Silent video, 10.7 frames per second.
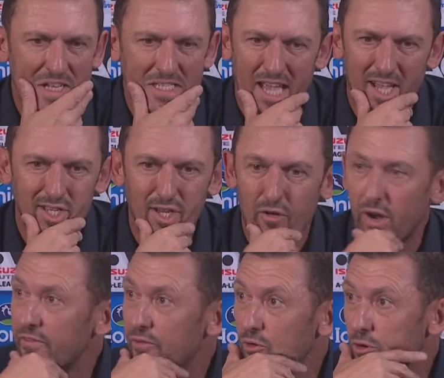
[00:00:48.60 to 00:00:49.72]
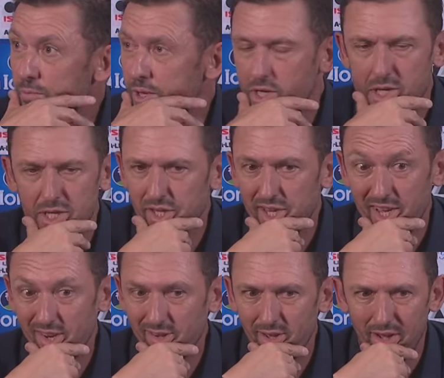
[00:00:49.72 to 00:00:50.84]
Taggart's in great form and you can see
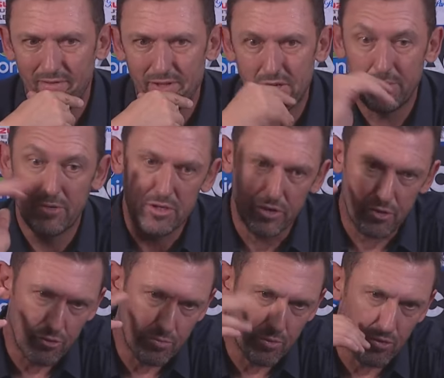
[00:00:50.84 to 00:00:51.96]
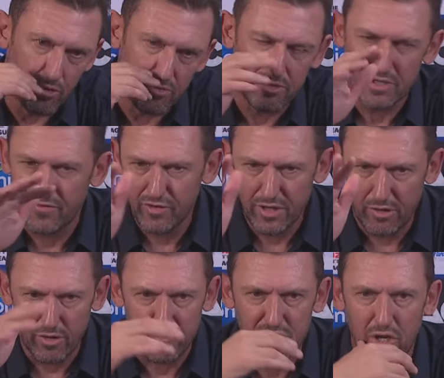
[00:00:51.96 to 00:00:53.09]
it. You know, every time there was a through ball, there was a few that were
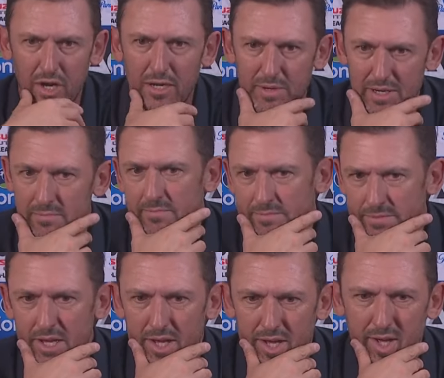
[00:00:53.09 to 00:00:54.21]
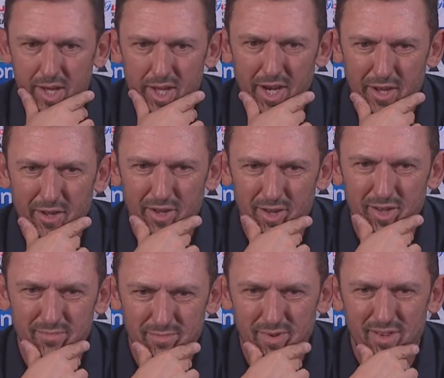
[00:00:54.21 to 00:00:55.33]
offside. But, you know,
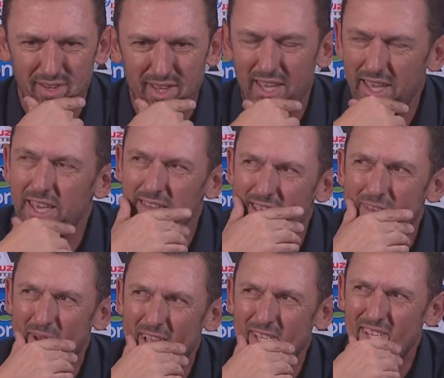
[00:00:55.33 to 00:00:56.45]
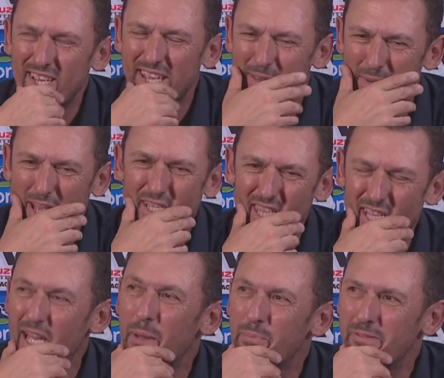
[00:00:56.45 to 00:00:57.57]
he makes things
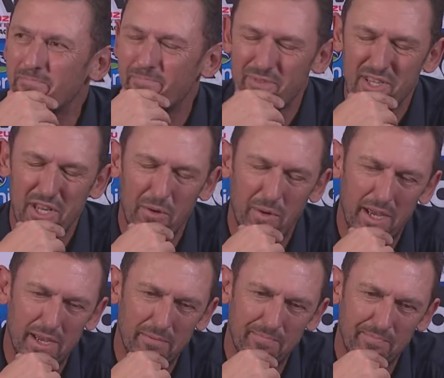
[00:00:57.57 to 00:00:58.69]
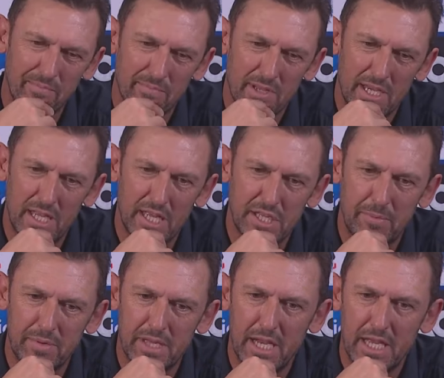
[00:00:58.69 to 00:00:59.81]
happen. So, that's
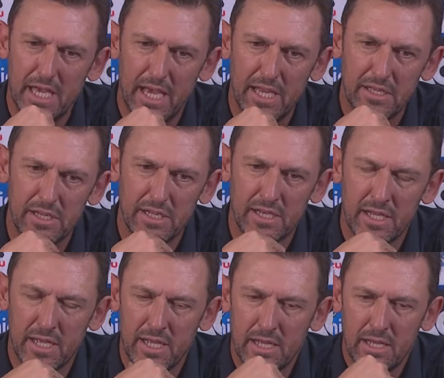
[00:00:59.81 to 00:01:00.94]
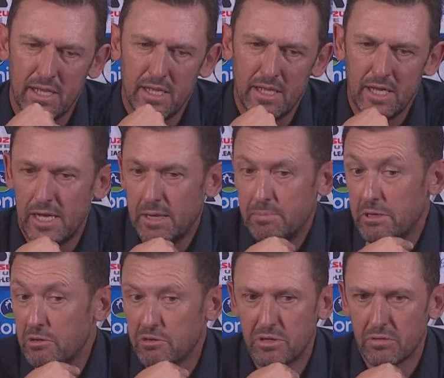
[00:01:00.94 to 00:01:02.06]
something that he has. And but,
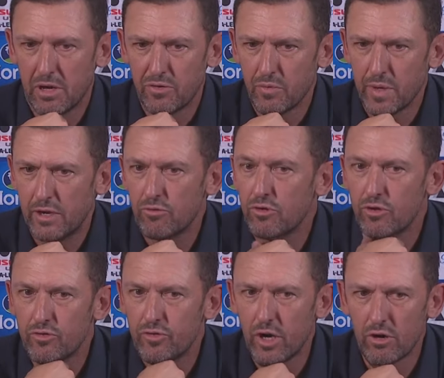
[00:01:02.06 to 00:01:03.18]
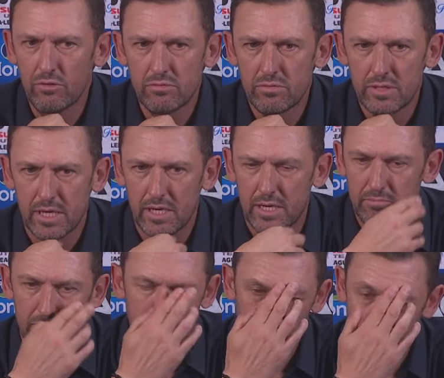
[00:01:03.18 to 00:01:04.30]
look, I thought we had good control.
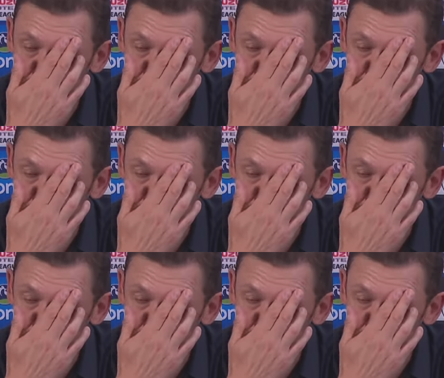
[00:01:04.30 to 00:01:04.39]
They